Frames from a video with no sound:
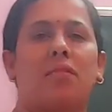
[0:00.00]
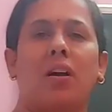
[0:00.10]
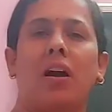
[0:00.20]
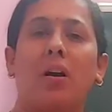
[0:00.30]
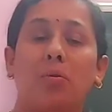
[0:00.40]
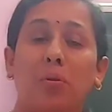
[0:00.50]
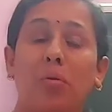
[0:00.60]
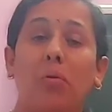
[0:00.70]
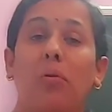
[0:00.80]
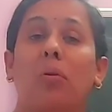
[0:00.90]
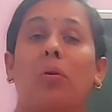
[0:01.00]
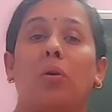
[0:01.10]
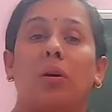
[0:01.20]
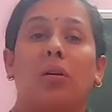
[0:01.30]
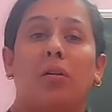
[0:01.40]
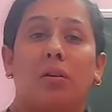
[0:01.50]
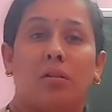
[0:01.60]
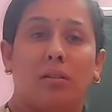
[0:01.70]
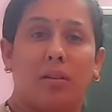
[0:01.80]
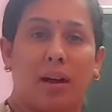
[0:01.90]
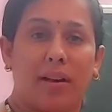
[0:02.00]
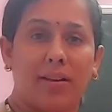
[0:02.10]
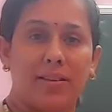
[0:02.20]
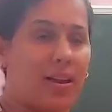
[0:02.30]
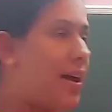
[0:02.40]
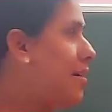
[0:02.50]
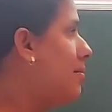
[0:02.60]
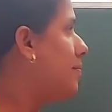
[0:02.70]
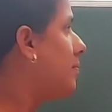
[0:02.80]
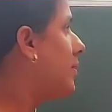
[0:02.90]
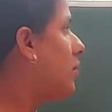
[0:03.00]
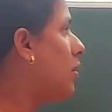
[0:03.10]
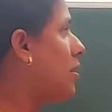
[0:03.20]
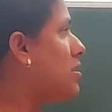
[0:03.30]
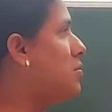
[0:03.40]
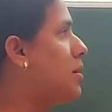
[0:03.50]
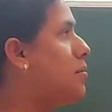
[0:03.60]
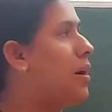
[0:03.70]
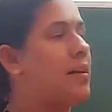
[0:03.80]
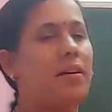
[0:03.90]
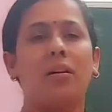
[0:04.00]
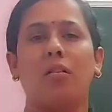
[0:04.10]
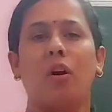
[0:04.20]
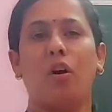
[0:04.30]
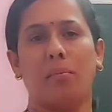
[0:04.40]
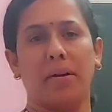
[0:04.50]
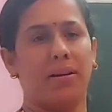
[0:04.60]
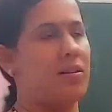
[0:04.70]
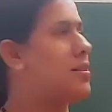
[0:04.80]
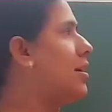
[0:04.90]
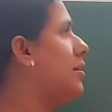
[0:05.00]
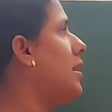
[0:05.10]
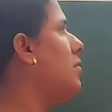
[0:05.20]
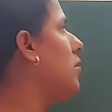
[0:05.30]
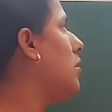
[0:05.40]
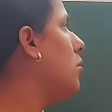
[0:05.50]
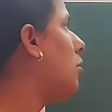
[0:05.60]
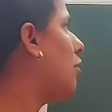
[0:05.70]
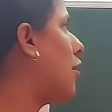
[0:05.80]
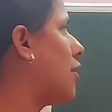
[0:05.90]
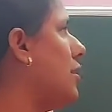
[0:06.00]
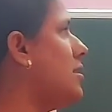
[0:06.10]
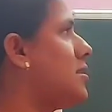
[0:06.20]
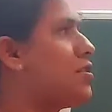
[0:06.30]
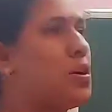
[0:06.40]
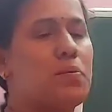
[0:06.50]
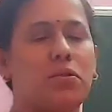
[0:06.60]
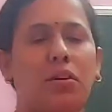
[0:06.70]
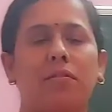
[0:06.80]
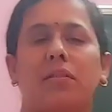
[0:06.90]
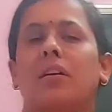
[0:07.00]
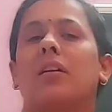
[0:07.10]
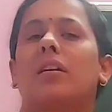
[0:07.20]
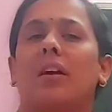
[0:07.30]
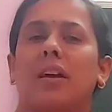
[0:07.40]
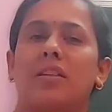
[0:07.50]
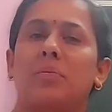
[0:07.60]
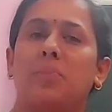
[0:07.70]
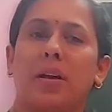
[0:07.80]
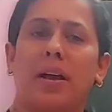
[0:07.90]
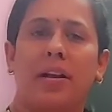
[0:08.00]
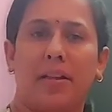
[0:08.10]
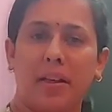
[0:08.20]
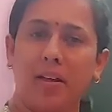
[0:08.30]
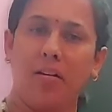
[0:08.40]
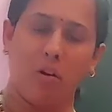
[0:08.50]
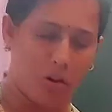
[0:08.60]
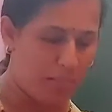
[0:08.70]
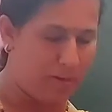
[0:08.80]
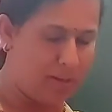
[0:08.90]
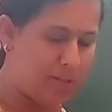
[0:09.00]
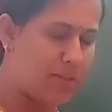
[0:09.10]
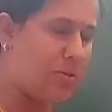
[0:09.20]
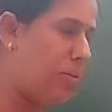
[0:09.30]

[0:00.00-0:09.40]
we have to understand what is meant by the orbitals, and then we go for these shapes of S, P and D orbitals.